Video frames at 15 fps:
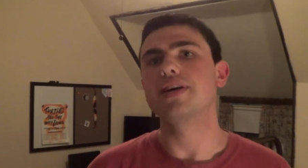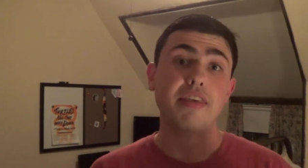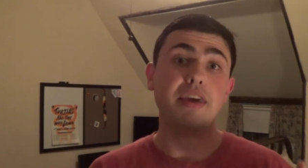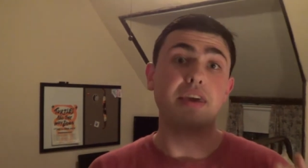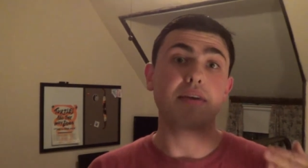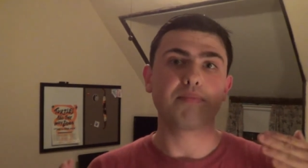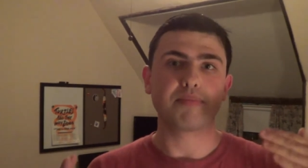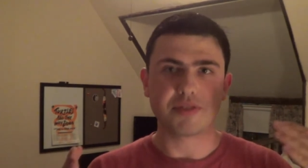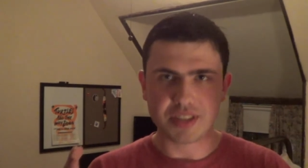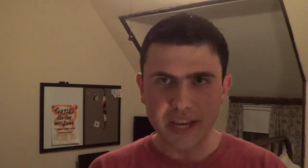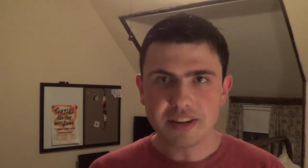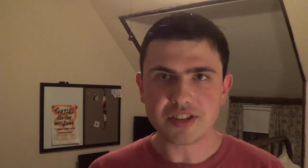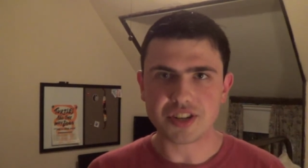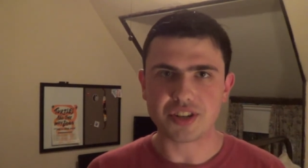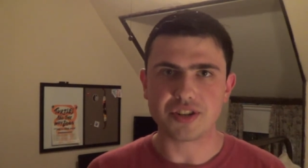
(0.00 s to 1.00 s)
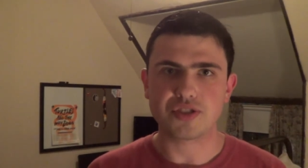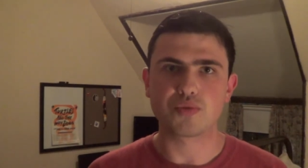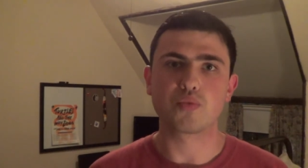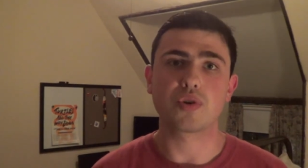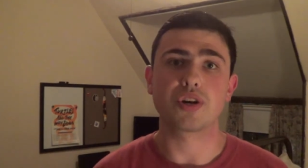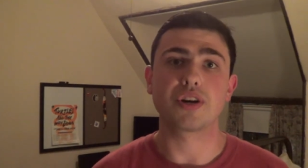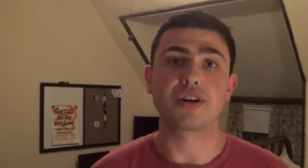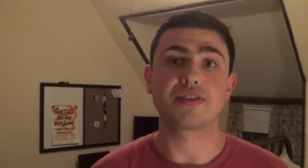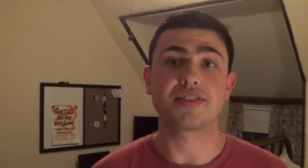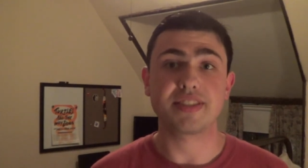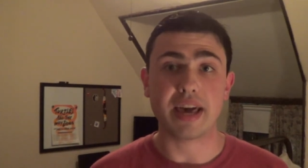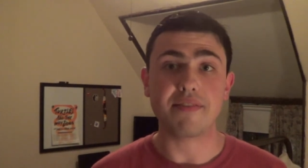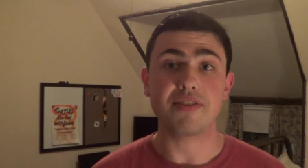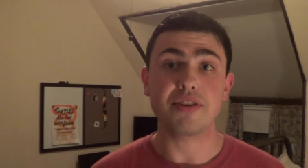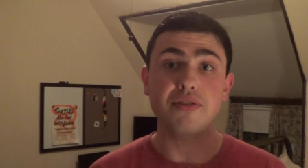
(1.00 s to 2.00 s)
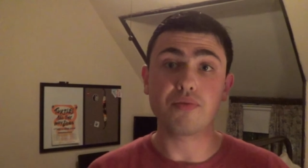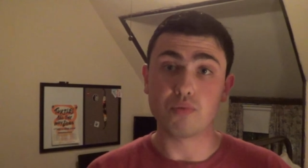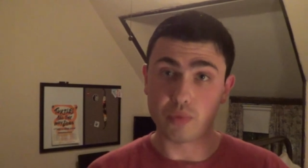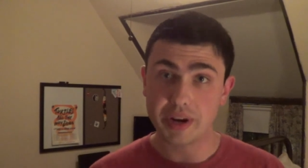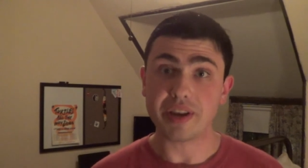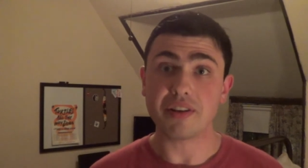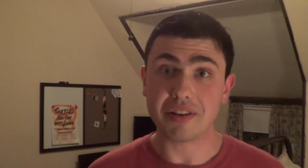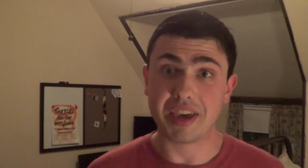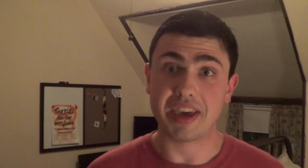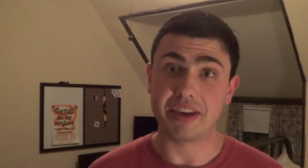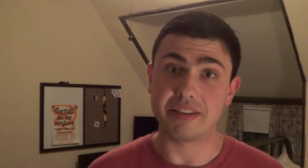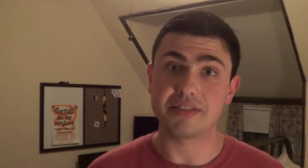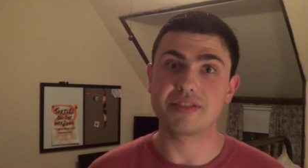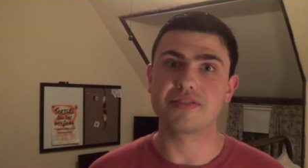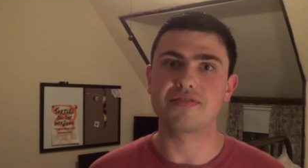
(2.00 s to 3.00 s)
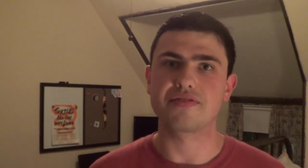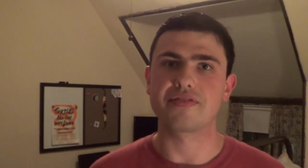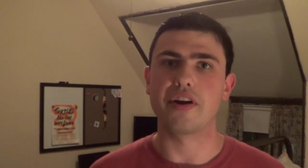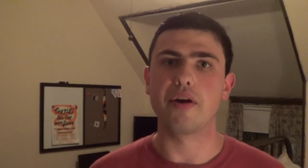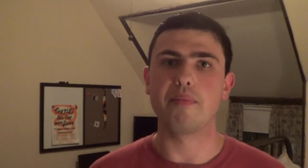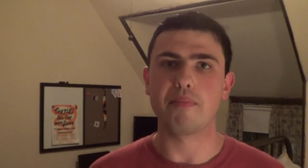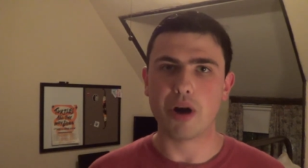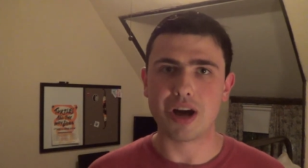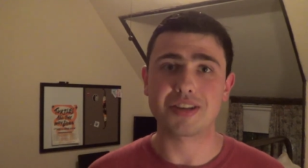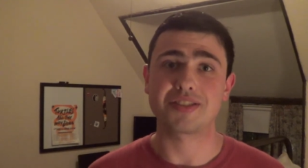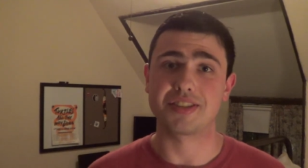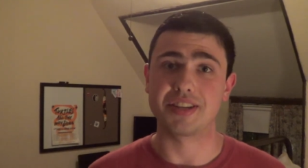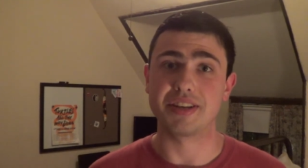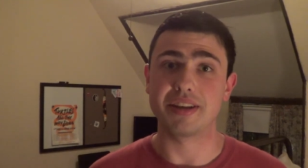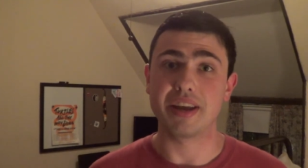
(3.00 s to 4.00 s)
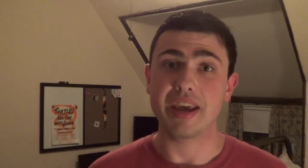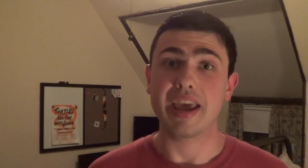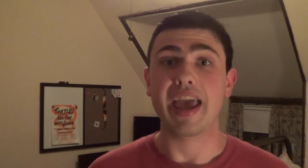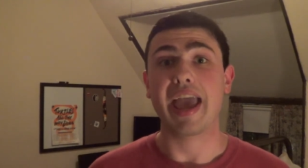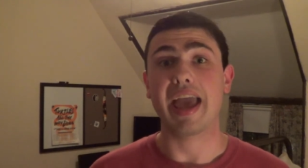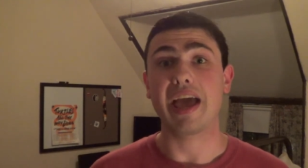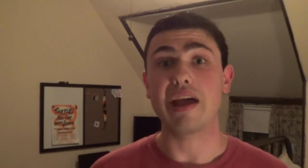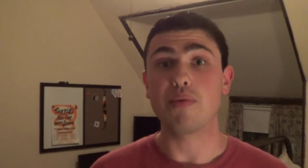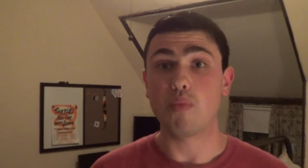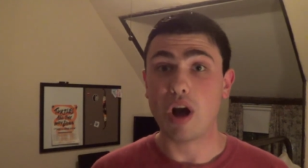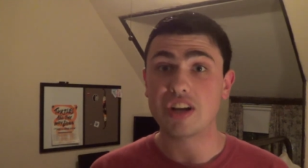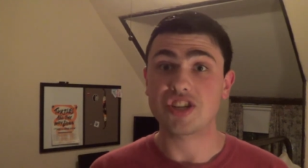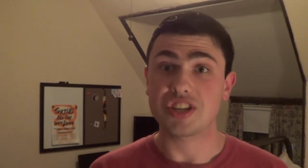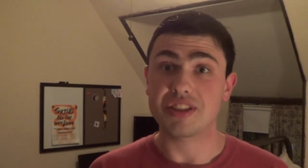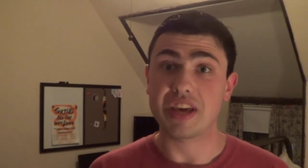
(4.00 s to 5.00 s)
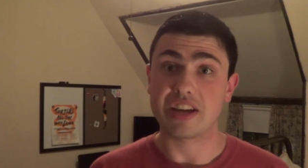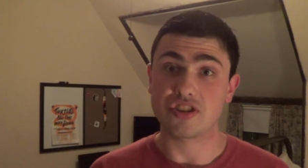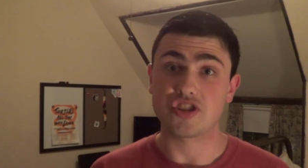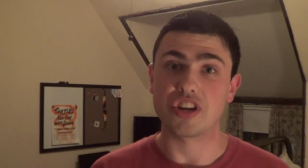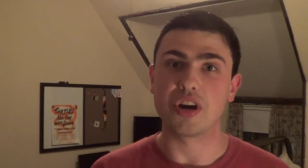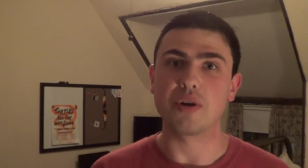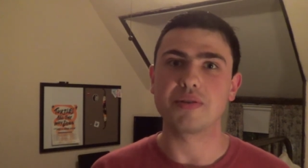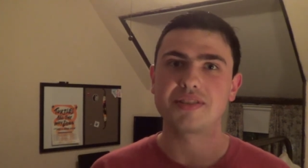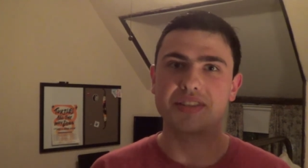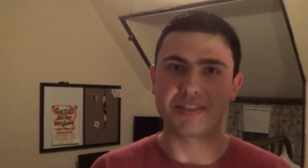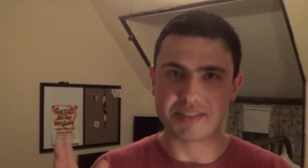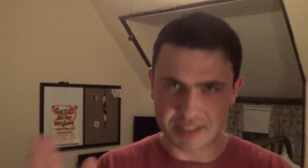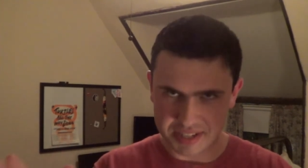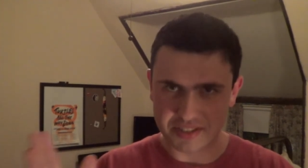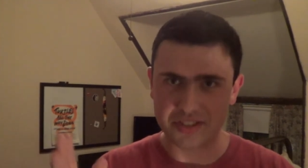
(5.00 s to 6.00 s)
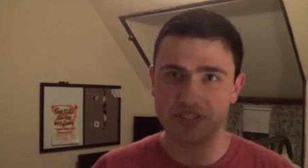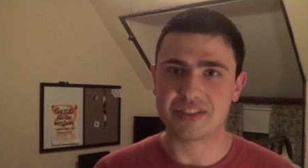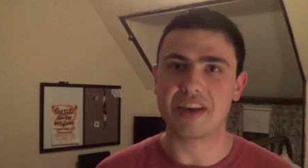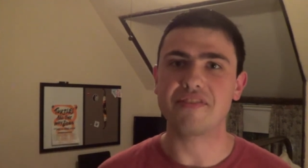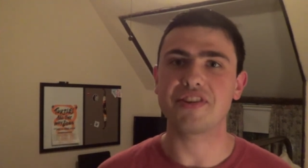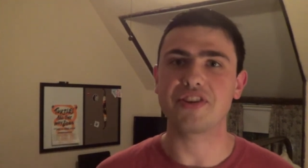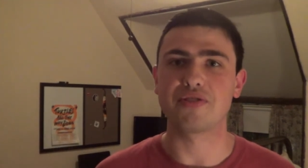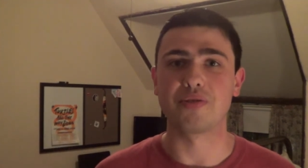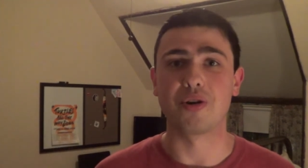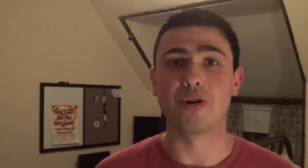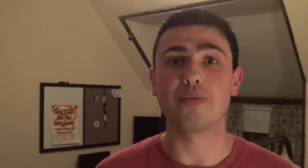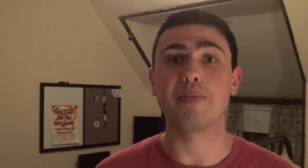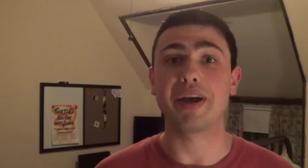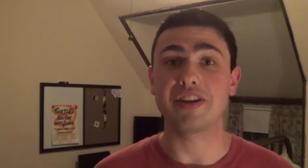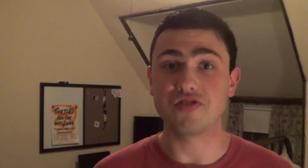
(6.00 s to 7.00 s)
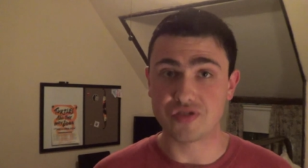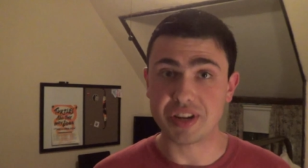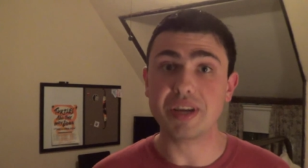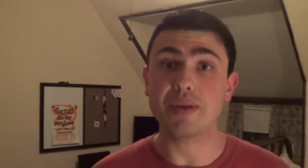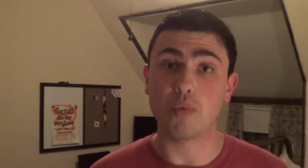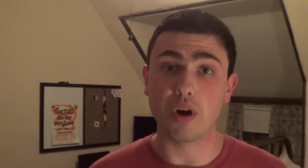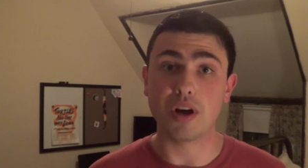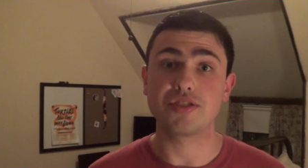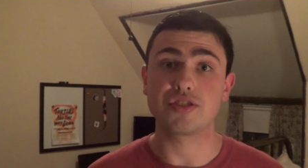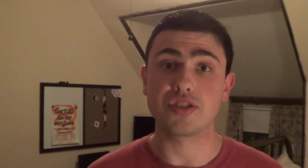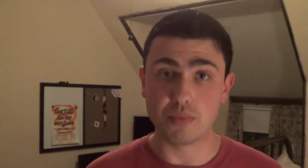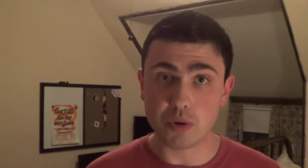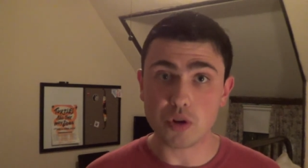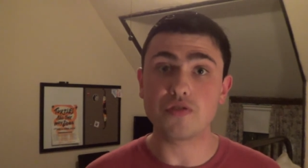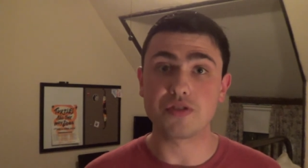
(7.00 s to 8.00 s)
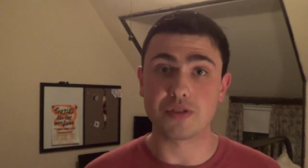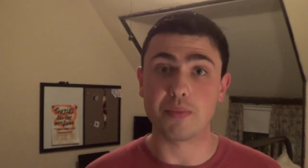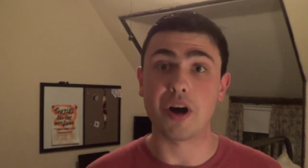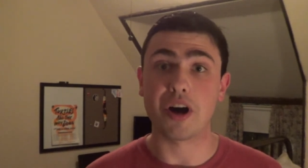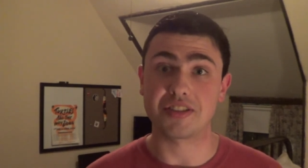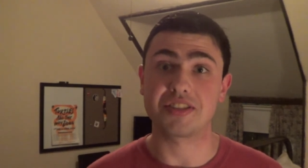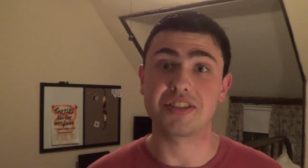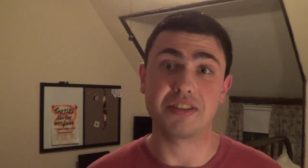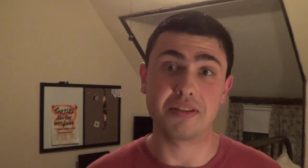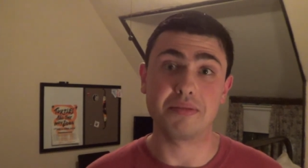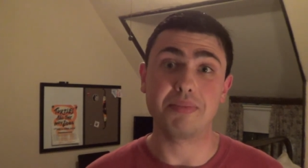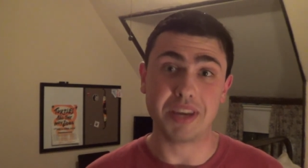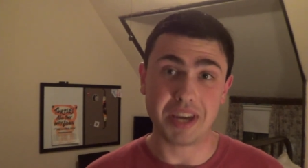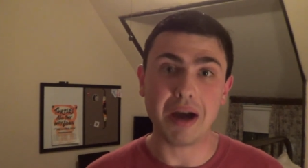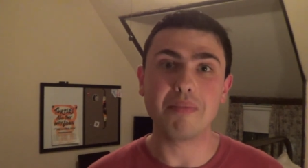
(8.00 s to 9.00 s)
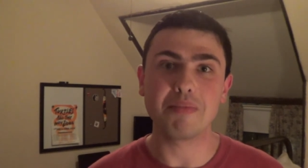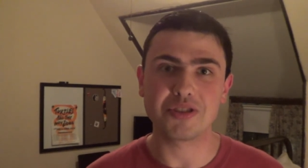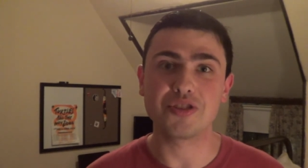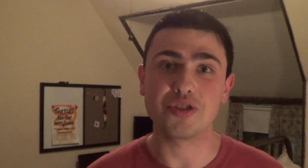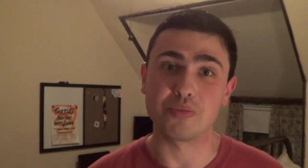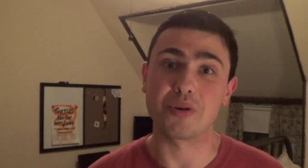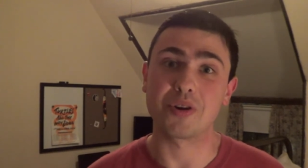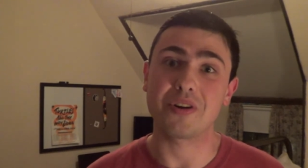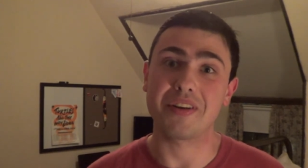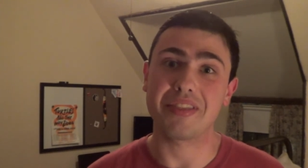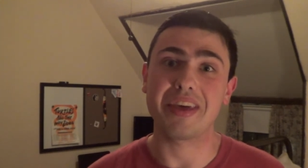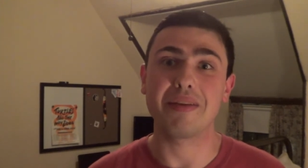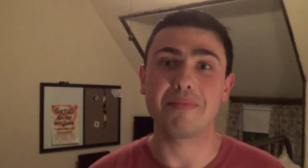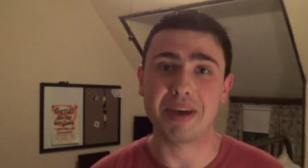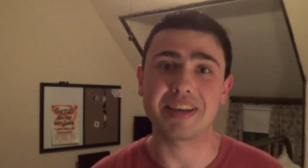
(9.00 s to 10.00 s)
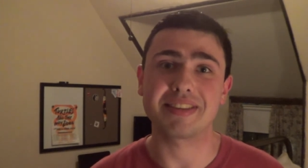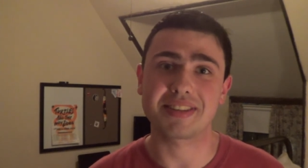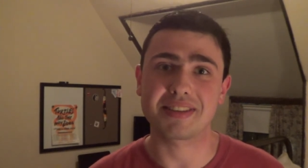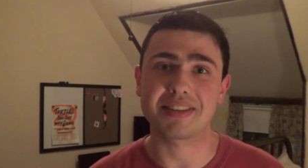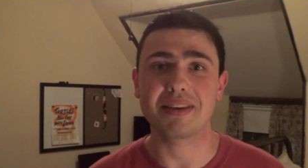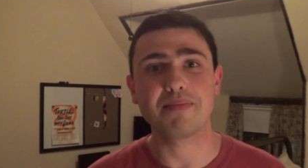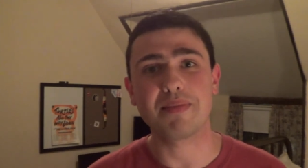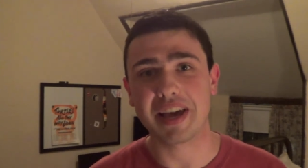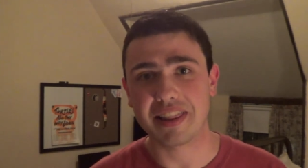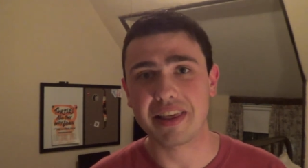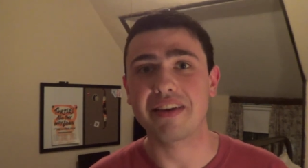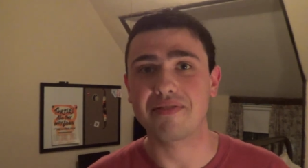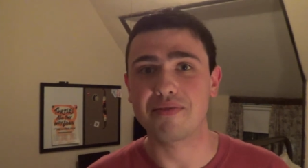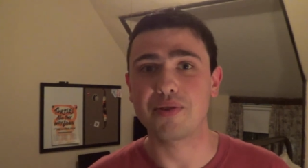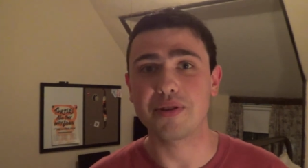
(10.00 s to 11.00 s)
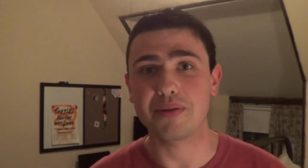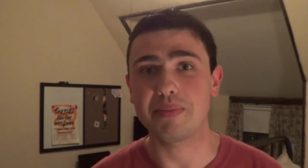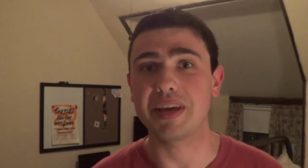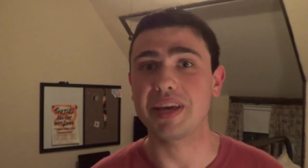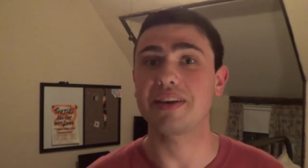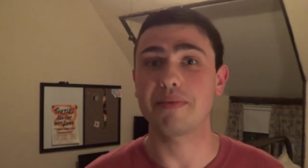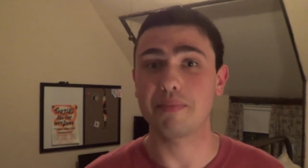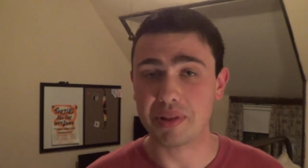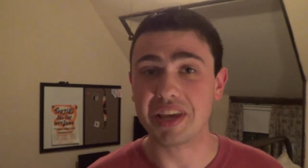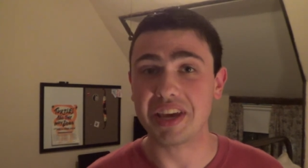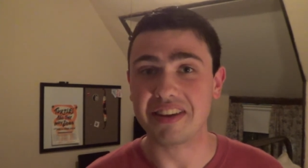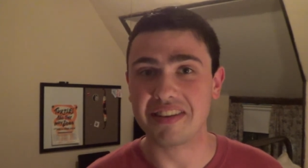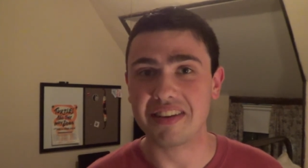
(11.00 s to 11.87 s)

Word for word: The presenters were seven real kids from Boston. And watching that show as a six or seven year old, my dream was to move to Boston and become a Zoomer, and then basically my life would be complete.